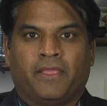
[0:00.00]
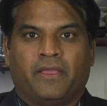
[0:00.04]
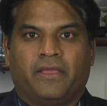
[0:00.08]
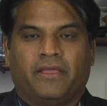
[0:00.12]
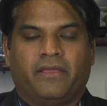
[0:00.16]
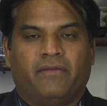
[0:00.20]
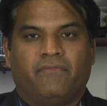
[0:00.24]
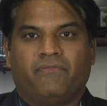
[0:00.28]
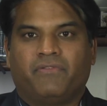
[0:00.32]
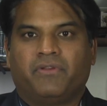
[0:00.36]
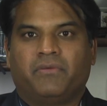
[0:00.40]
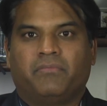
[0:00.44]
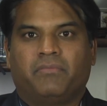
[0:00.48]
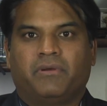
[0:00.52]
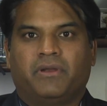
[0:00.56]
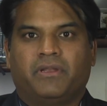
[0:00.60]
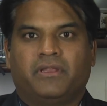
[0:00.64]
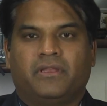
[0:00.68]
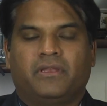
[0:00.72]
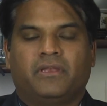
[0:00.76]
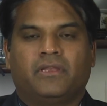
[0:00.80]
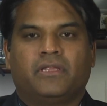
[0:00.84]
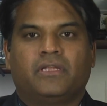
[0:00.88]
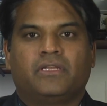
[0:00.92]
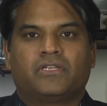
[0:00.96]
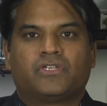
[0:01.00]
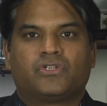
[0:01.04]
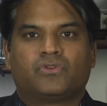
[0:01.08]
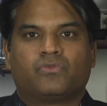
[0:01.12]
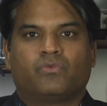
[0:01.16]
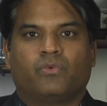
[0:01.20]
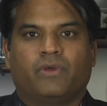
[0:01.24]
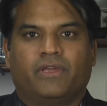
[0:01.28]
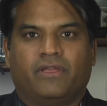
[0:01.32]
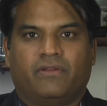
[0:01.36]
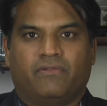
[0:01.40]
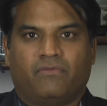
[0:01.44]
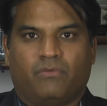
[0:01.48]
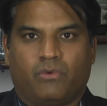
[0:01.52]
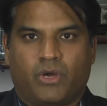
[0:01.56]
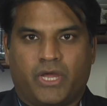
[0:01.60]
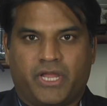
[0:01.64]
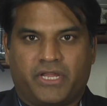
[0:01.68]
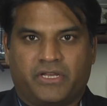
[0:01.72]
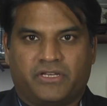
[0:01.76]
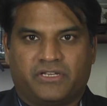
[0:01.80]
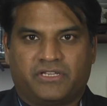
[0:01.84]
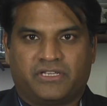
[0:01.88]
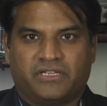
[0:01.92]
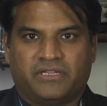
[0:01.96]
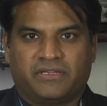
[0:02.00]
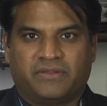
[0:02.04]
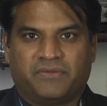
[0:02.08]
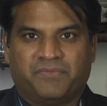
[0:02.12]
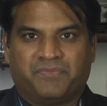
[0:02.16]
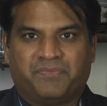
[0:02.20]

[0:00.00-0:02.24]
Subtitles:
Everybody needs to wear white,